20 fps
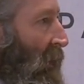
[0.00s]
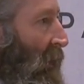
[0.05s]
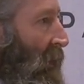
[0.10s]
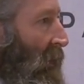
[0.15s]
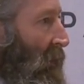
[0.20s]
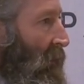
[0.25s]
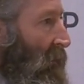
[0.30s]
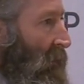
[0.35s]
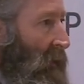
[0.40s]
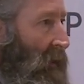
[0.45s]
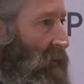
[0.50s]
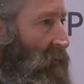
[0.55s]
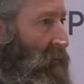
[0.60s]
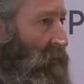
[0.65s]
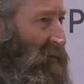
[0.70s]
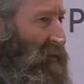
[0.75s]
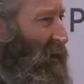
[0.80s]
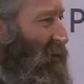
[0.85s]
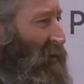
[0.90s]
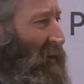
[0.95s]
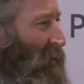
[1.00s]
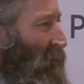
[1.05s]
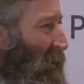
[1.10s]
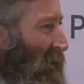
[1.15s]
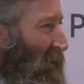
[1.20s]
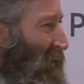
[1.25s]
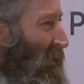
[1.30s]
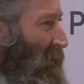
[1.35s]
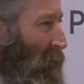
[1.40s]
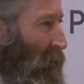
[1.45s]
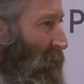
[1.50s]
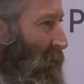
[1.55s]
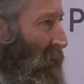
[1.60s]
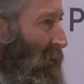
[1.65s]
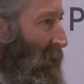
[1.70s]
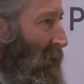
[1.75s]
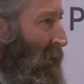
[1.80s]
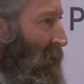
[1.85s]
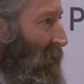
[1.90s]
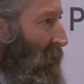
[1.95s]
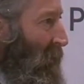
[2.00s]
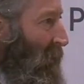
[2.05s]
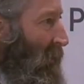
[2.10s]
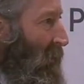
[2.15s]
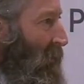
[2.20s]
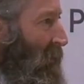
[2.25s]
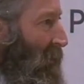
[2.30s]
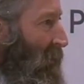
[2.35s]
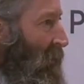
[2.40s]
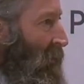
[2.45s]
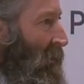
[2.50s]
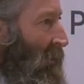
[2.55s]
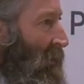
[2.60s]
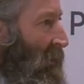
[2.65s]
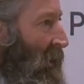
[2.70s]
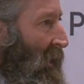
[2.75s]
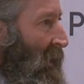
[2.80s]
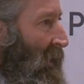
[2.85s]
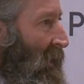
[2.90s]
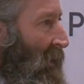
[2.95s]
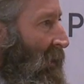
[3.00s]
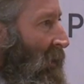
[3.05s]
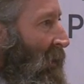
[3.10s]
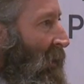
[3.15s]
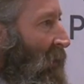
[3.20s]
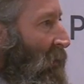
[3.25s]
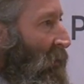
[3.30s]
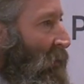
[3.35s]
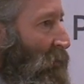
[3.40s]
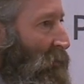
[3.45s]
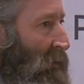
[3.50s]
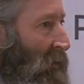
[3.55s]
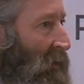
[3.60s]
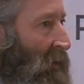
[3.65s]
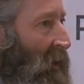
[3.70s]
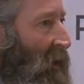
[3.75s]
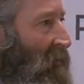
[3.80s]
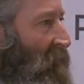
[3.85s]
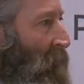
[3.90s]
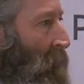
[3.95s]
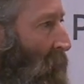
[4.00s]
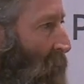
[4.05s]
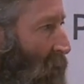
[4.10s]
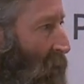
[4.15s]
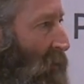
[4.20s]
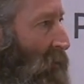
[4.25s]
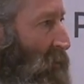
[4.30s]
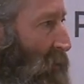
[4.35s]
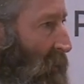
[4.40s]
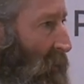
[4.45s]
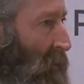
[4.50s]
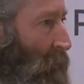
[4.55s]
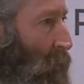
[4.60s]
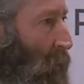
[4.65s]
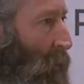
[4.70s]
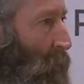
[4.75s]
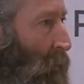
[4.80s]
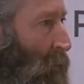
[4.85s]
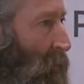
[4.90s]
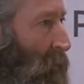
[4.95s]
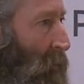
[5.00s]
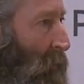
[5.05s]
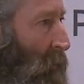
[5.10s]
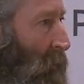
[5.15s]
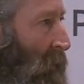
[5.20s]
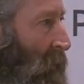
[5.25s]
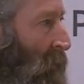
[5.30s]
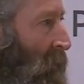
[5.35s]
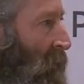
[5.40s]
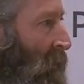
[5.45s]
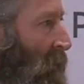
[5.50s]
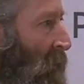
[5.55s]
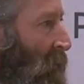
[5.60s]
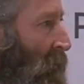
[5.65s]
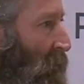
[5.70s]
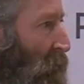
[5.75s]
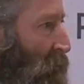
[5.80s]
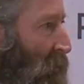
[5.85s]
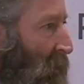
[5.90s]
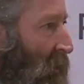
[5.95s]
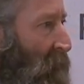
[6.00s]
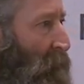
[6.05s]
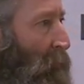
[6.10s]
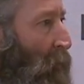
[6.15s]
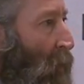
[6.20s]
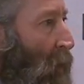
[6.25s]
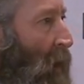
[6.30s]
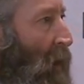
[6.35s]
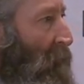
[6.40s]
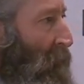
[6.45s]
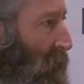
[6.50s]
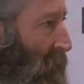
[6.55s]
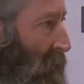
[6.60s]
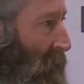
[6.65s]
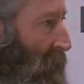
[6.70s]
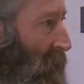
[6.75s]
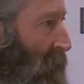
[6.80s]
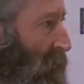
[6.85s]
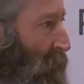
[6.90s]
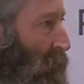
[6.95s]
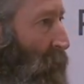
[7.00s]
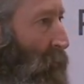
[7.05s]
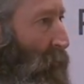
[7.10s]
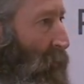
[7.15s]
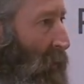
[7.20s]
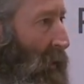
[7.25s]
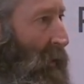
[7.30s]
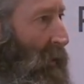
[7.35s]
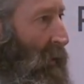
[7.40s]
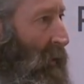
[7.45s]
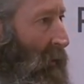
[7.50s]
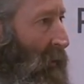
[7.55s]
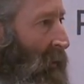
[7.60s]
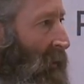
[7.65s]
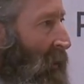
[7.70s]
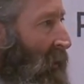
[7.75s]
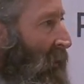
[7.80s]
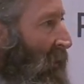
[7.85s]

And the answer is no, you don't want to deal with that. And at the end of the day, there's enough margin in what we're doing, there's enough profit. And through breeding,